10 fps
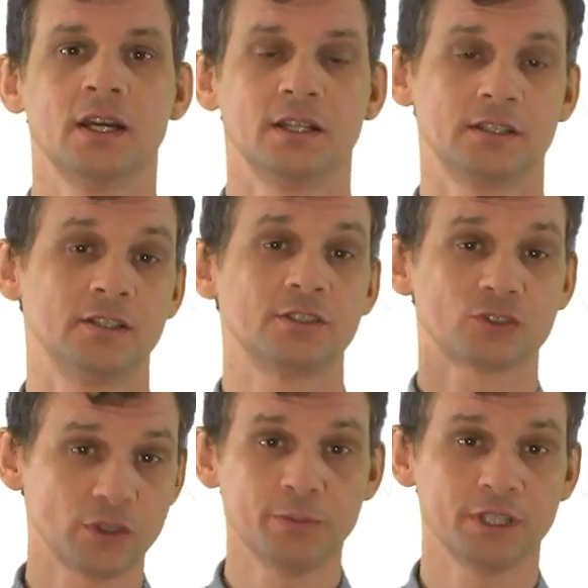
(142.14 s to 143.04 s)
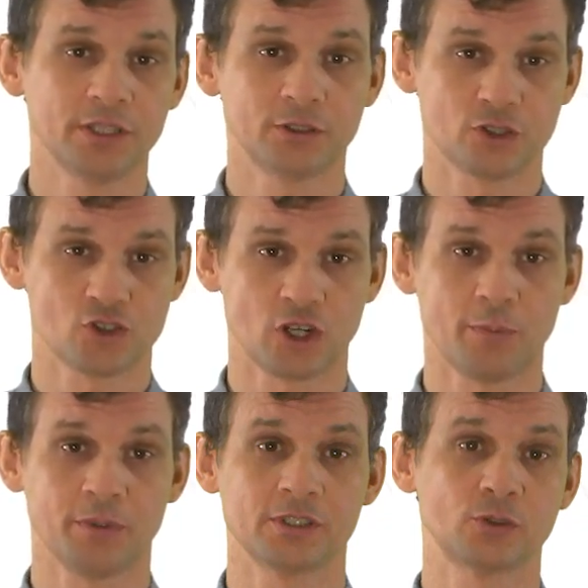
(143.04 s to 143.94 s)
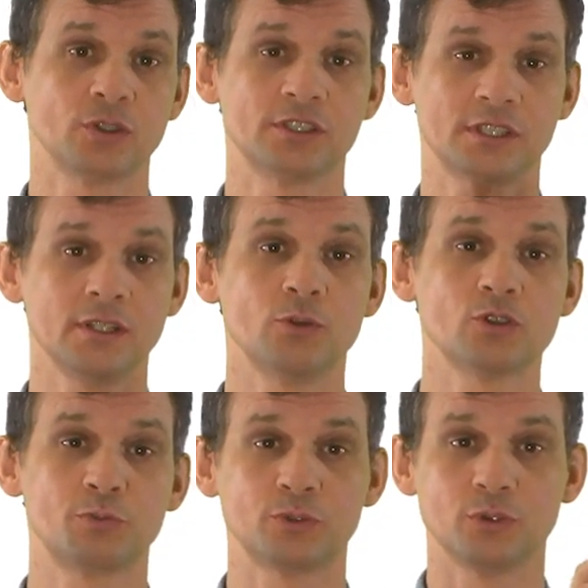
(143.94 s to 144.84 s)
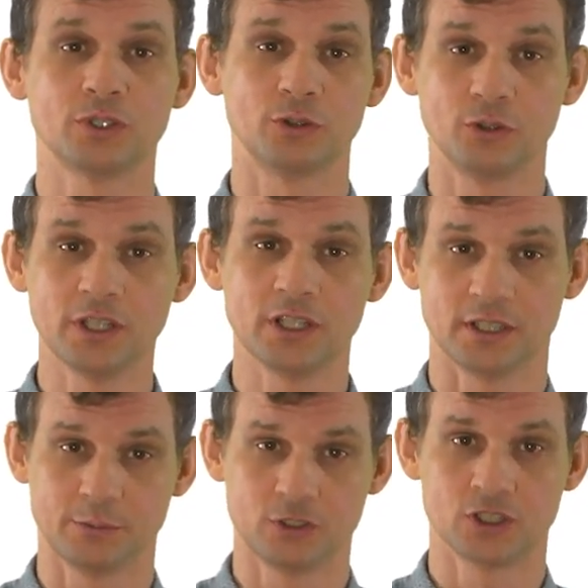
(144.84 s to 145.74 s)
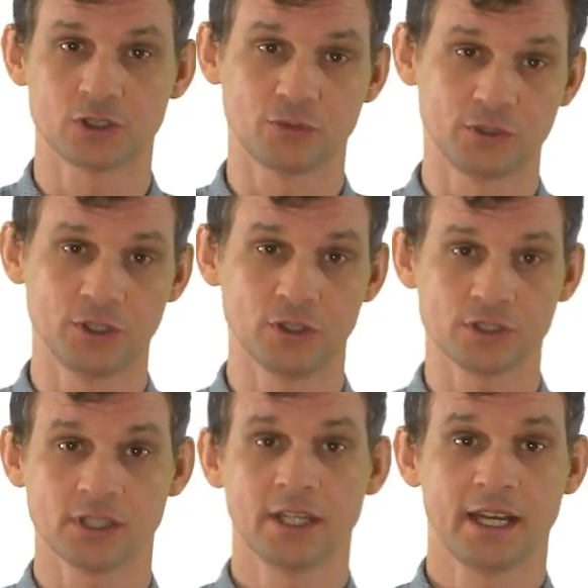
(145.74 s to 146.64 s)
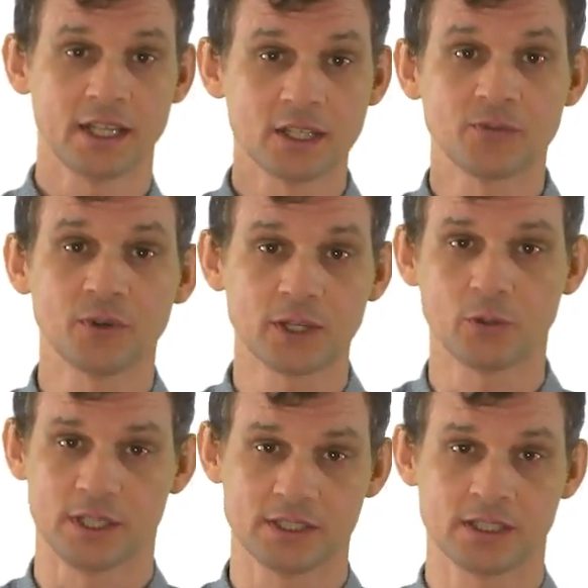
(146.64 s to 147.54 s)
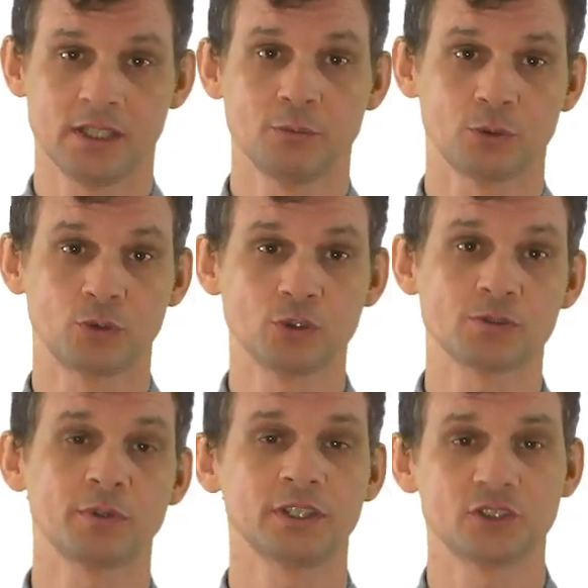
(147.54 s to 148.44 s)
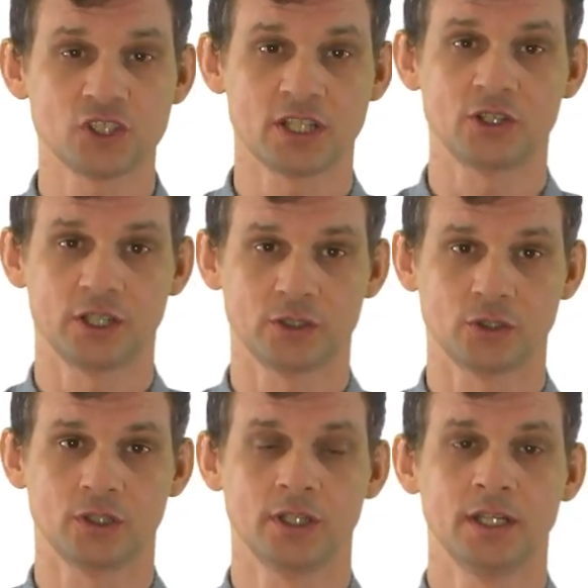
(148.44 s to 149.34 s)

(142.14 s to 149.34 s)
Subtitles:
The discriminator's job is to distinguish between the real images or videos and the fake ones produced by the generator.